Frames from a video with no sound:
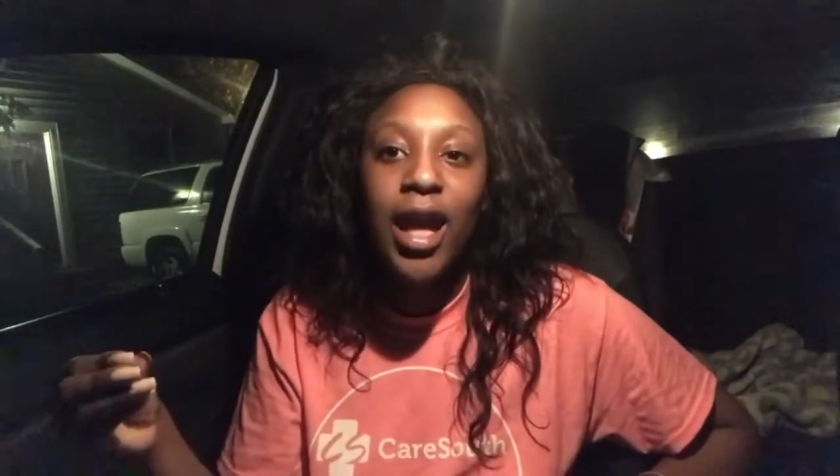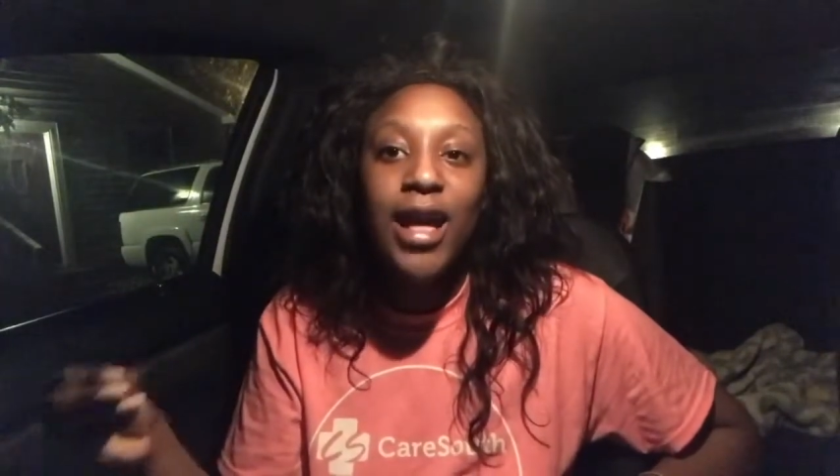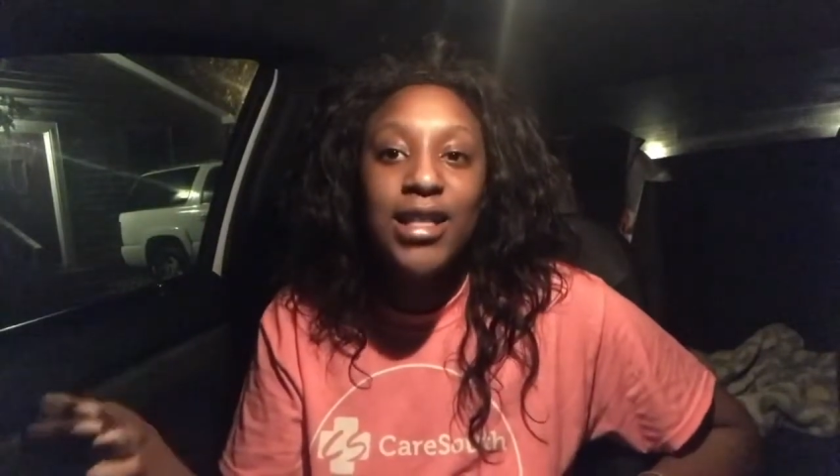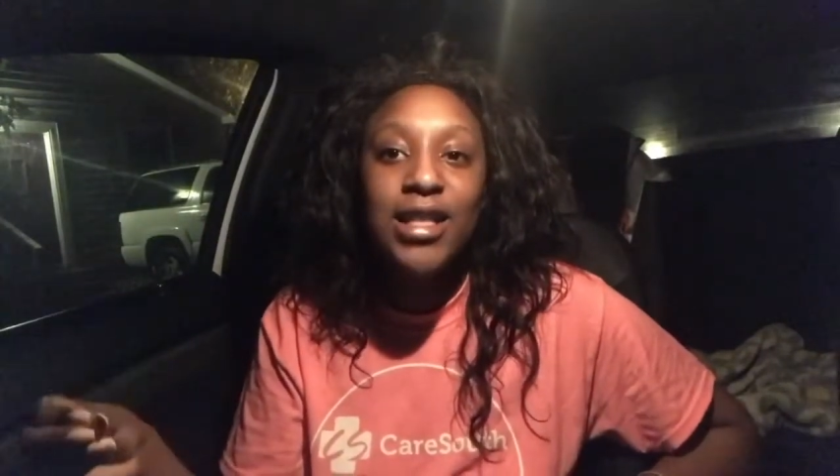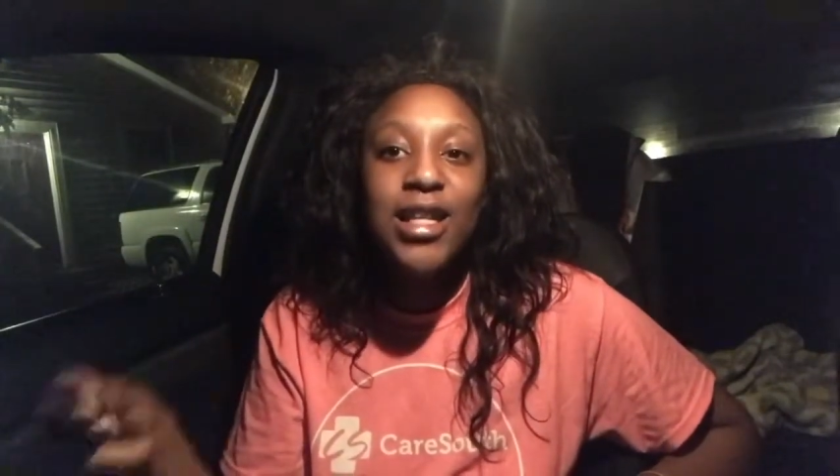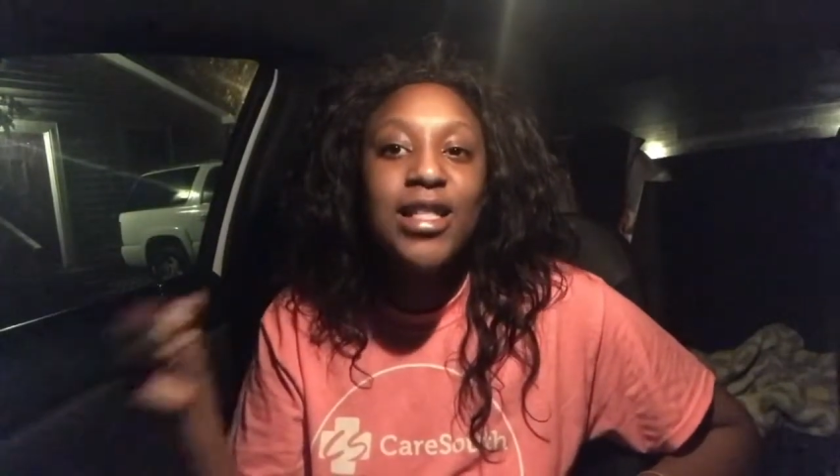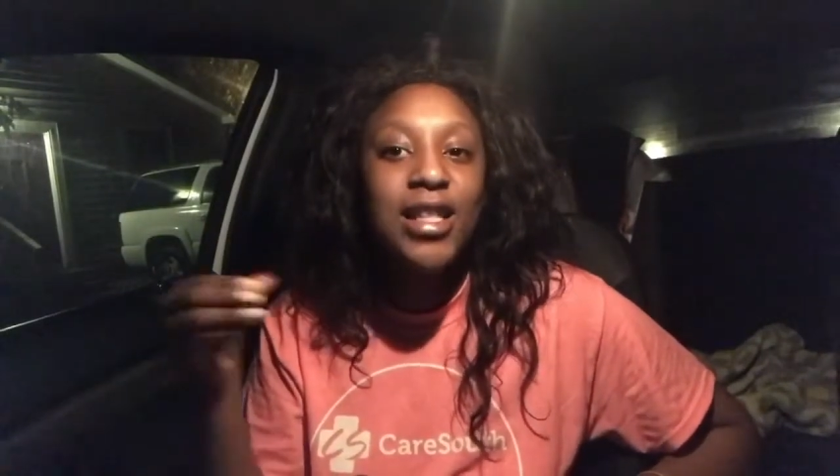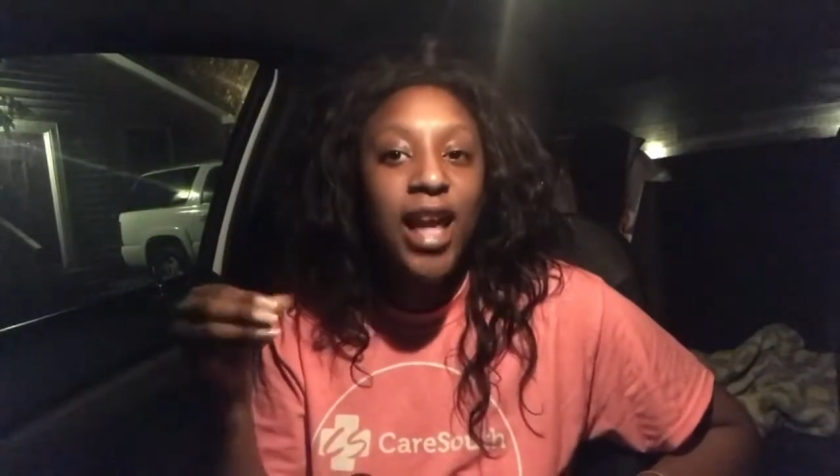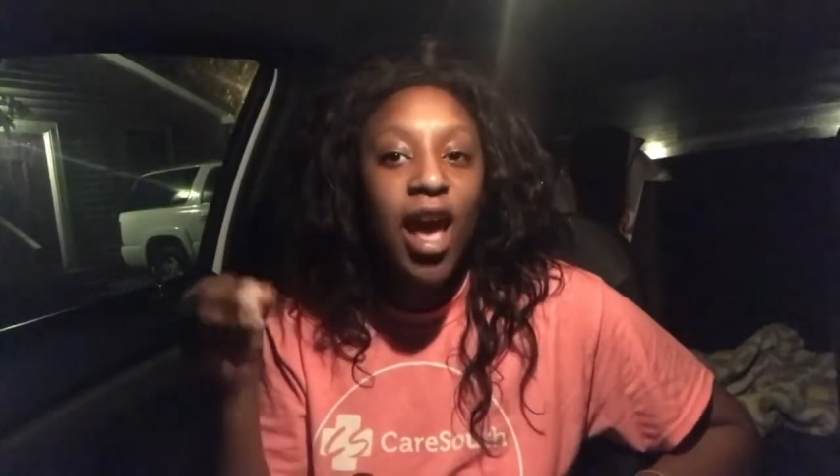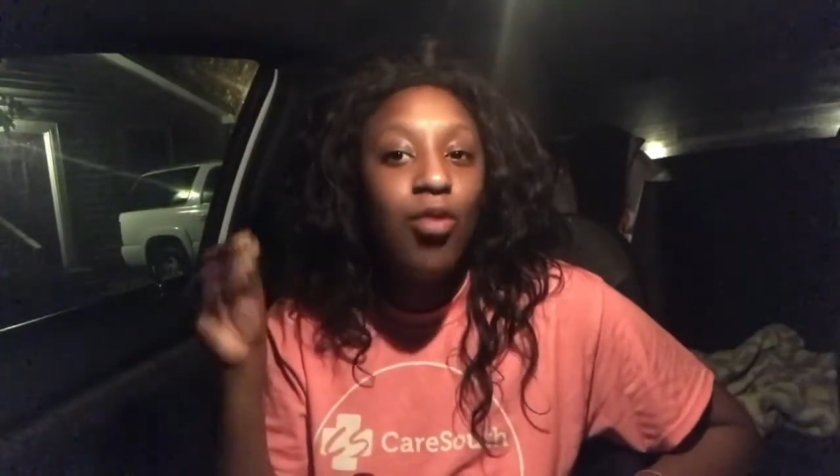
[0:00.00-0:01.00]
Like I said,
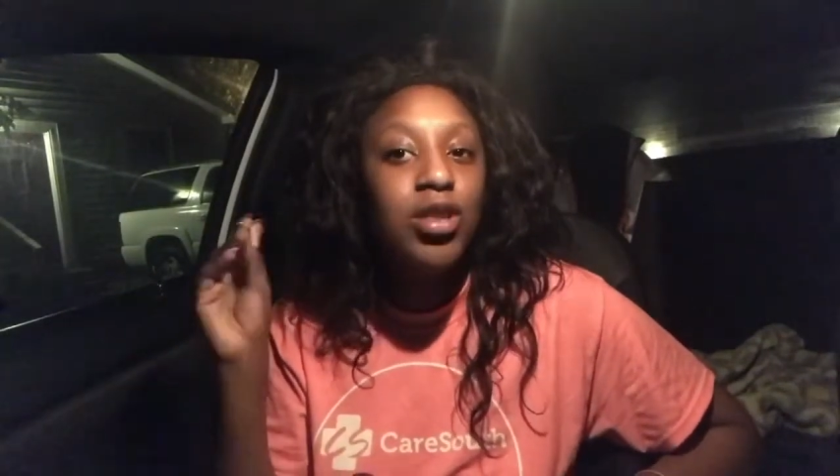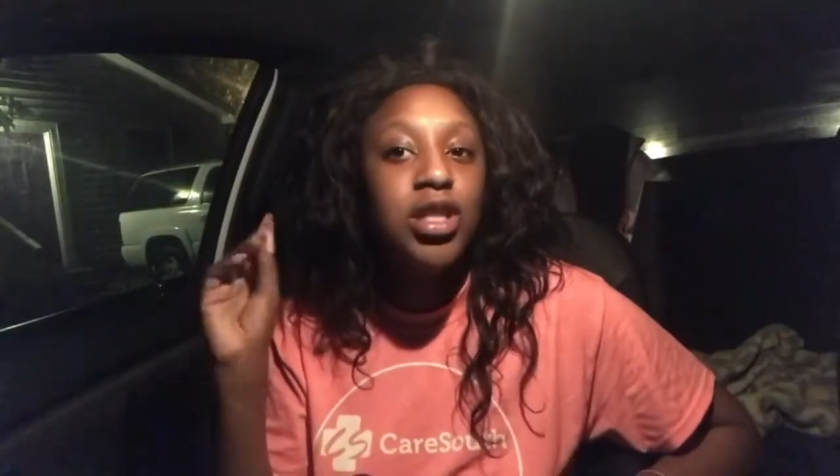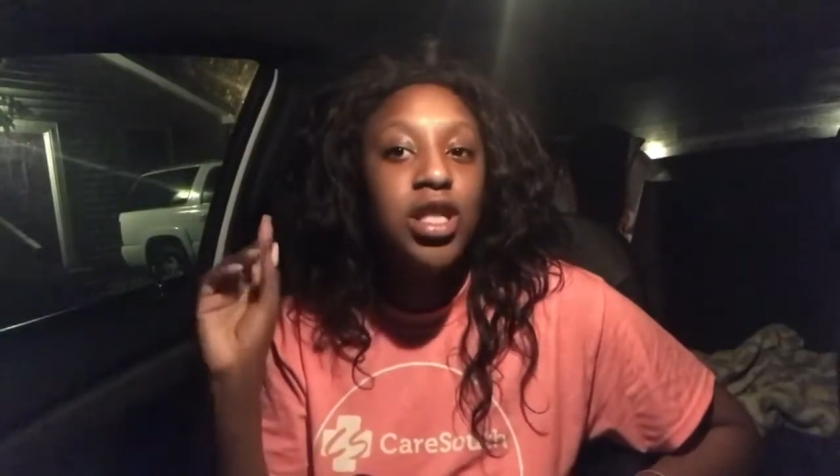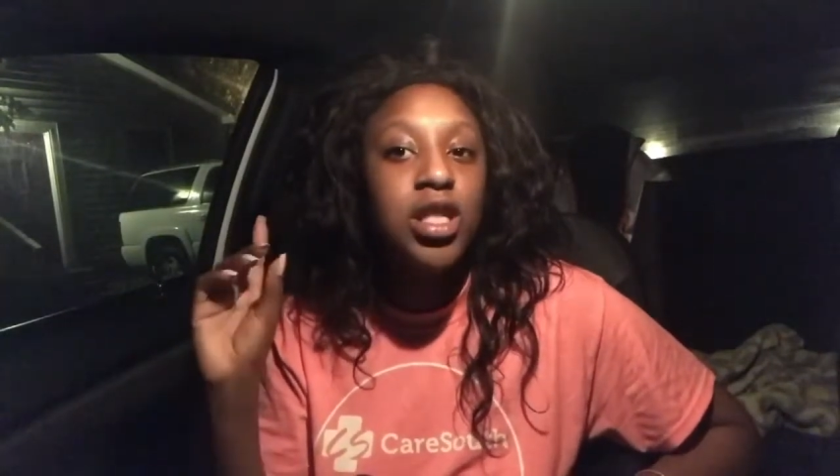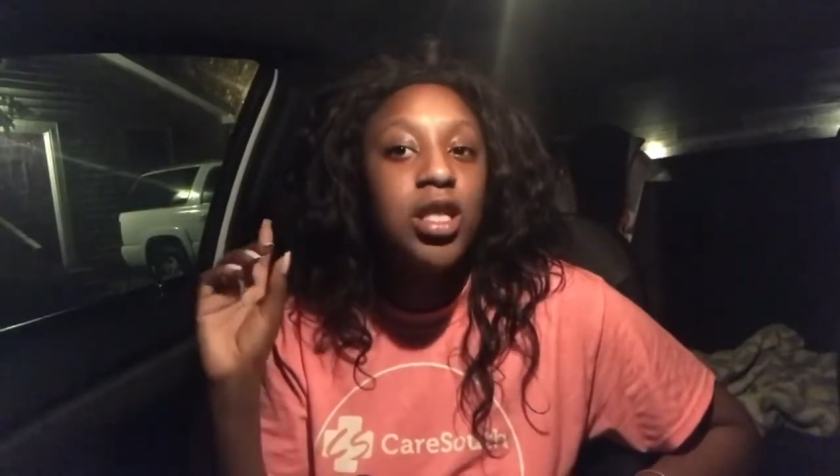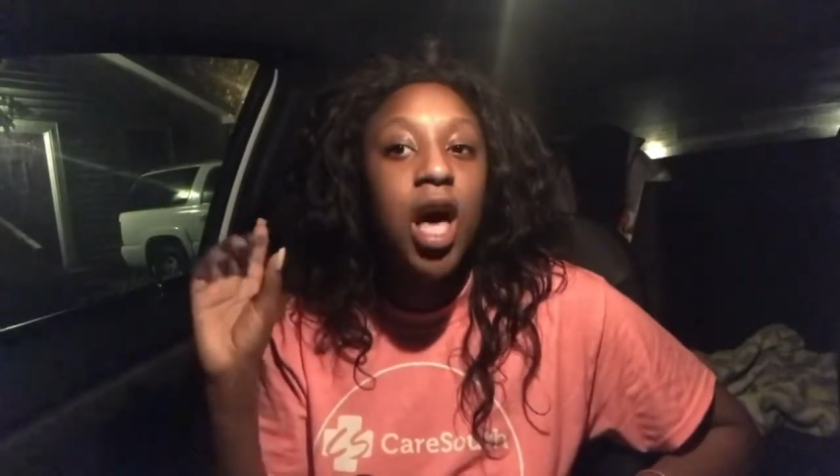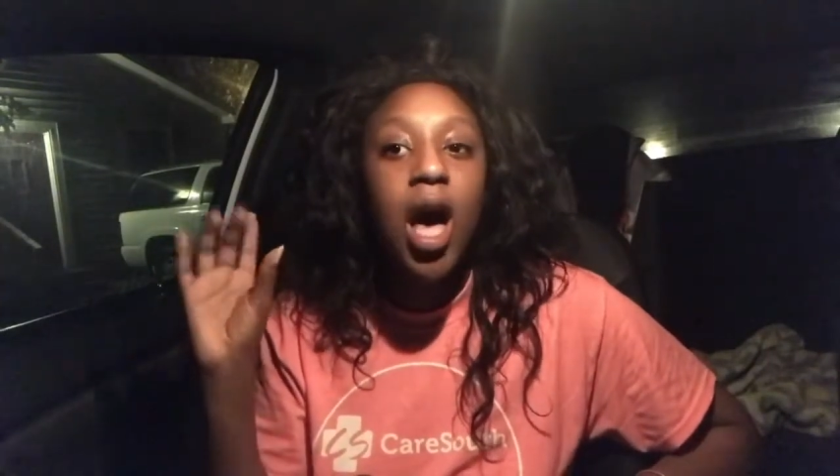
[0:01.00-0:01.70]
today was just